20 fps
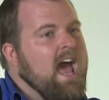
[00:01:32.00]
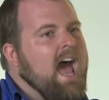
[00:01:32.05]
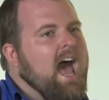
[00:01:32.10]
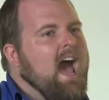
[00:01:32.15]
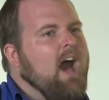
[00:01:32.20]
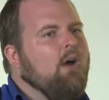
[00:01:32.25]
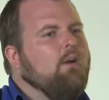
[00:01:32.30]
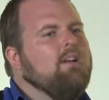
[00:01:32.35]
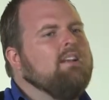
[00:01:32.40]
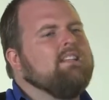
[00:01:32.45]

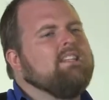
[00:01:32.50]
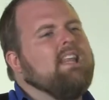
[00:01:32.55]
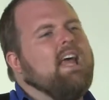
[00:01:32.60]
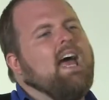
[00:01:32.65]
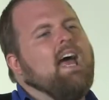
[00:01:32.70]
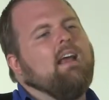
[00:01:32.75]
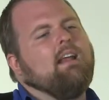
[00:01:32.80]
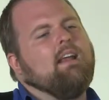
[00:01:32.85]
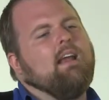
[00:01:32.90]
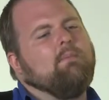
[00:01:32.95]
How does
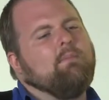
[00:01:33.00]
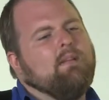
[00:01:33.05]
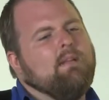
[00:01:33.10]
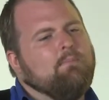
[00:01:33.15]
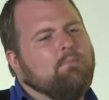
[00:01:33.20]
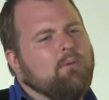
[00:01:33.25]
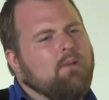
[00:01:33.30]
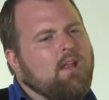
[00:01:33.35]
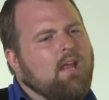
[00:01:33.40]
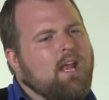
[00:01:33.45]
that come into
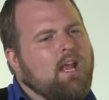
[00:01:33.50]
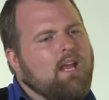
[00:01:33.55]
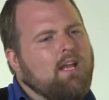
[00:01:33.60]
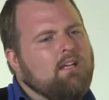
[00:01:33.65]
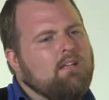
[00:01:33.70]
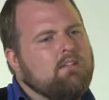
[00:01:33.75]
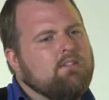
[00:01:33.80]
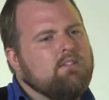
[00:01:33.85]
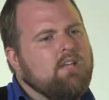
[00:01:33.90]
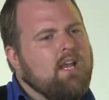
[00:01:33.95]
play,
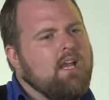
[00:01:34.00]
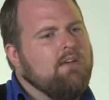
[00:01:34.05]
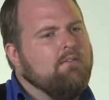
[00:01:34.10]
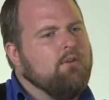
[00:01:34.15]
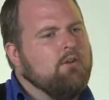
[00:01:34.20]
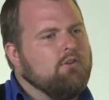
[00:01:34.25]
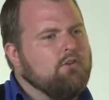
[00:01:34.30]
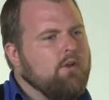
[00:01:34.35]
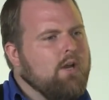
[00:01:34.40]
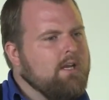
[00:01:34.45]
say, if
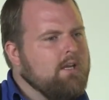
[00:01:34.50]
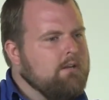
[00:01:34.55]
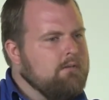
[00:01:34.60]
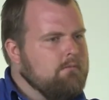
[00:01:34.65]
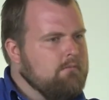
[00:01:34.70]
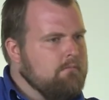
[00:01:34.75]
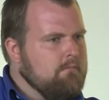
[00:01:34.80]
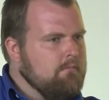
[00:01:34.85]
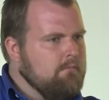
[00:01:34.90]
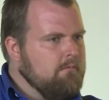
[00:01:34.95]
you're trying to
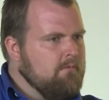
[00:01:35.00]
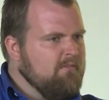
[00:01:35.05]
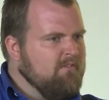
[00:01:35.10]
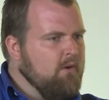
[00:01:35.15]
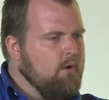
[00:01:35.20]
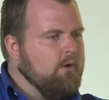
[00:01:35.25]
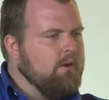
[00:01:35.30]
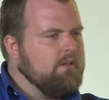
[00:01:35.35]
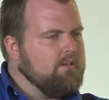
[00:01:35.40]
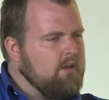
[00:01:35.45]

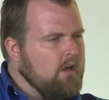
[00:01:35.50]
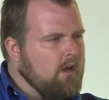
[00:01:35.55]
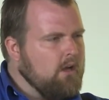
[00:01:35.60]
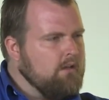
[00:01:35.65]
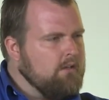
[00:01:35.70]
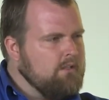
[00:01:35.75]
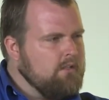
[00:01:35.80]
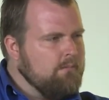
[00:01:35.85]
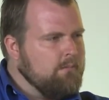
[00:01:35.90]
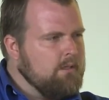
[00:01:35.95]
focus on
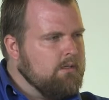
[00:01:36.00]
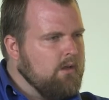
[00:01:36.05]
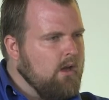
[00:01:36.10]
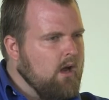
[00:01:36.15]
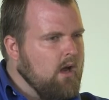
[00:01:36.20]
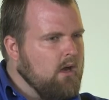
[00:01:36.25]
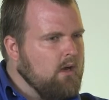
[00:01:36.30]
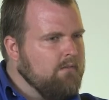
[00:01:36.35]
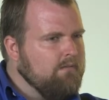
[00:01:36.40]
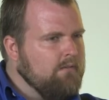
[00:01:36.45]

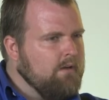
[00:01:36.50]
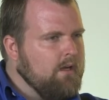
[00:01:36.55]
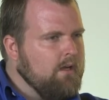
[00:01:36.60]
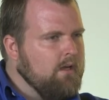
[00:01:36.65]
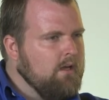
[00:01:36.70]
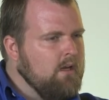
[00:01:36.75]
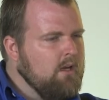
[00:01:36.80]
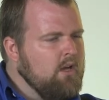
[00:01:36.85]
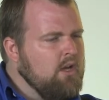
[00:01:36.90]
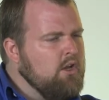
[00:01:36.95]
cinematography,
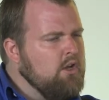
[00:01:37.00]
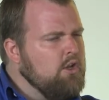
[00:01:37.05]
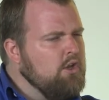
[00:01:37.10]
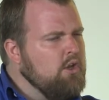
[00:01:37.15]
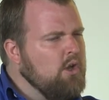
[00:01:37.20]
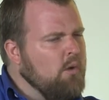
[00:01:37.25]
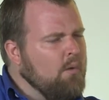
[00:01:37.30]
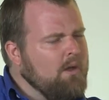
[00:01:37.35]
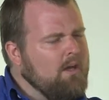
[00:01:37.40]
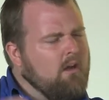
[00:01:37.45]

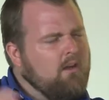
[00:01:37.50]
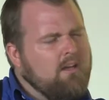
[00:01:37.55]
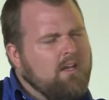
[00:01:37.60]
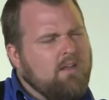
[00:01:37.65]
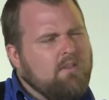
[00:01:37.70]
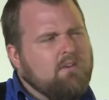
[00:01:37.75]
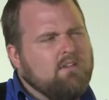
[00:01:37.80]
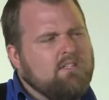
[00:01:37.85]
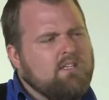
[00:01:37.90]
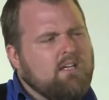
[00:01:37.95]
knowing all the
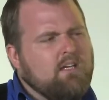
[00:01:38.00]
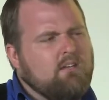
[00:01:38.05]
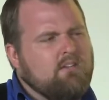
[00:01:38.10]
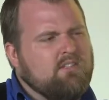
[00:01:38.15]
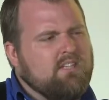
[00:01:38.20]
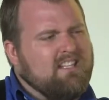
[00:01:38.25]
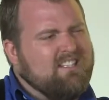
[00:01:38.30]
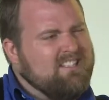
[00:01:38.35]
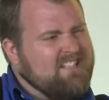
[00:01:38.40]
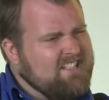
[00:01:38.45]
other skill
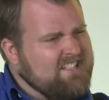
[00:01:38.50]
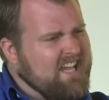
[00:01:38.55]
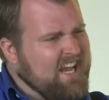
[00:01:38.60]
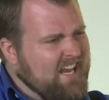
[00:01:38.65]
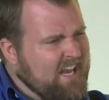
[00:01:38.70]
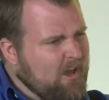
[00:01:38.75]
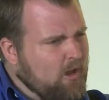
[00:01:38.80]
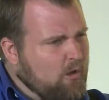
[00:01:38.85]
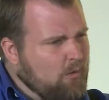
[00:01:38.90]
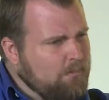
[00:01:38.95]
sets? Does that
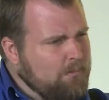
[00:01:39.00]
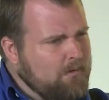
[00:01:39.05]
help?